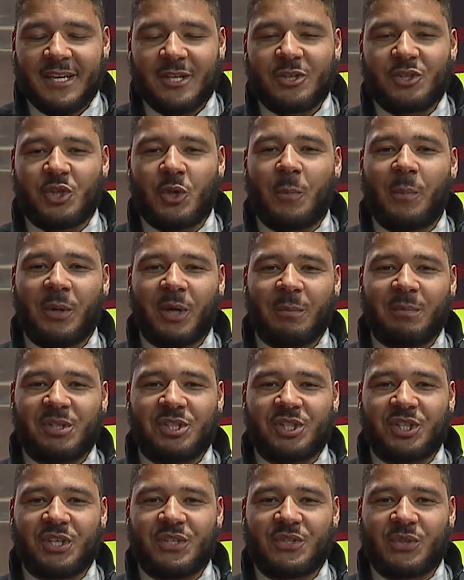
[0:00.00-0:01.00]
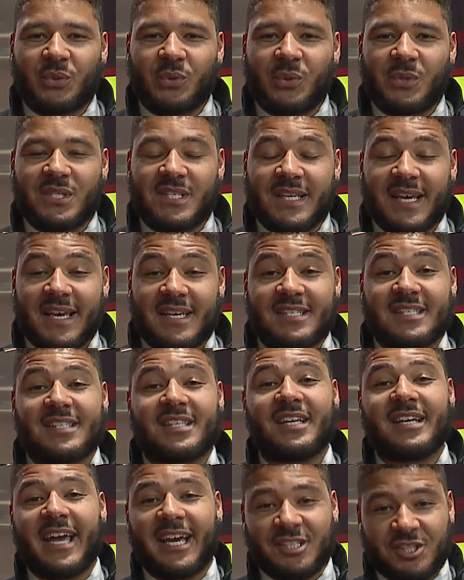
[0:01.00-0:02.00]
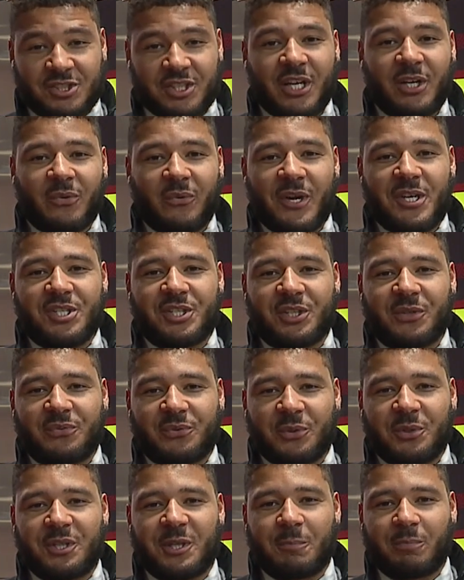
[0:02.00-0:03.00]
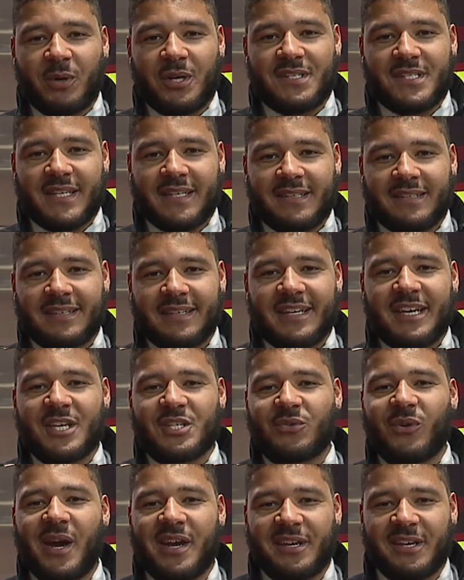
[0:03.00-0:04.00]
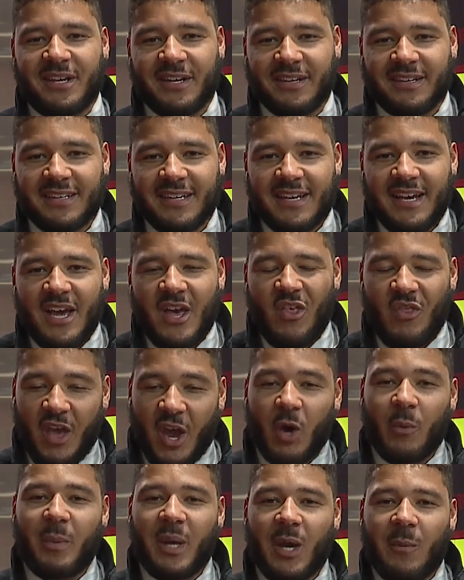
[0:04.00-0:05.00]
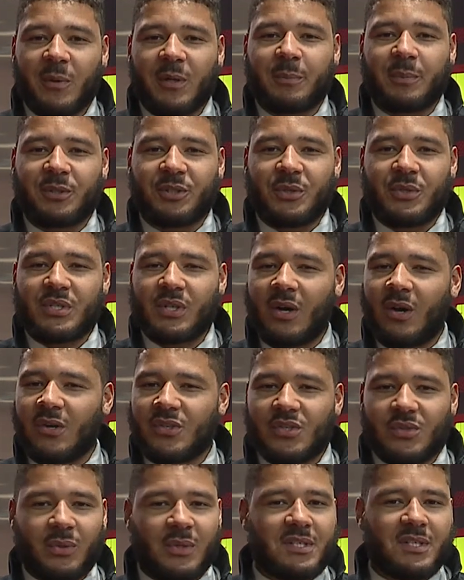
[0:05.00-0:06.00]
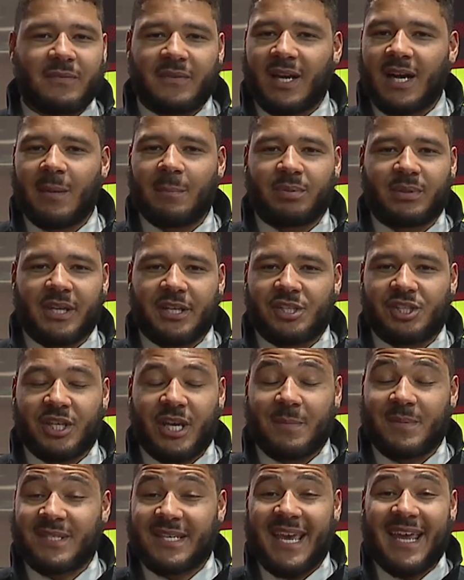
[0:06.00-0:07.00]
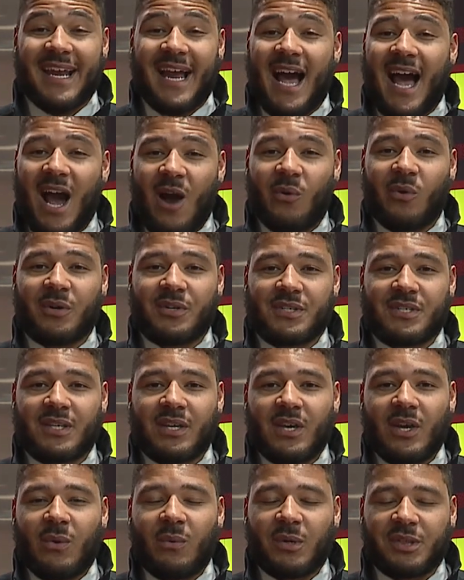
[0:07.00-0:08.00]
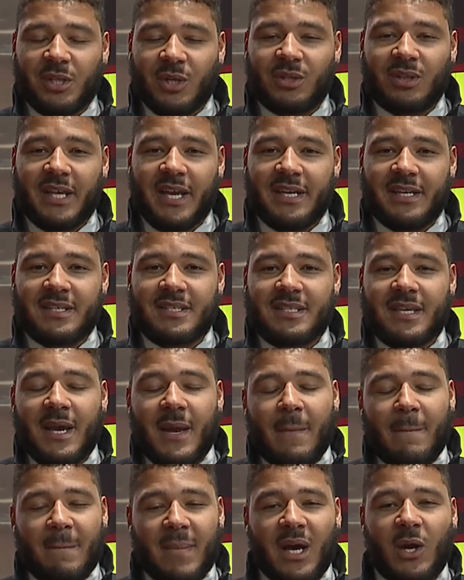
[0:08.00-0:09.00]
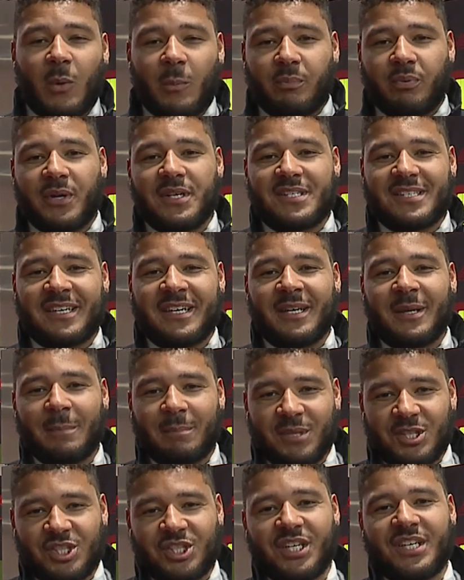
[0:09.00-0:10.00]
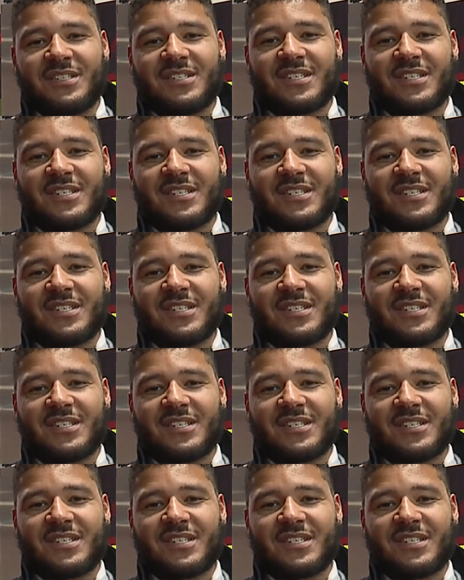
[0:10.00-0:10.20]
Jupiter Machine Tools says the next generation of 3D printing is right here. They will be able to produce all sorts of complex shapes in hours with their latest metal printing machine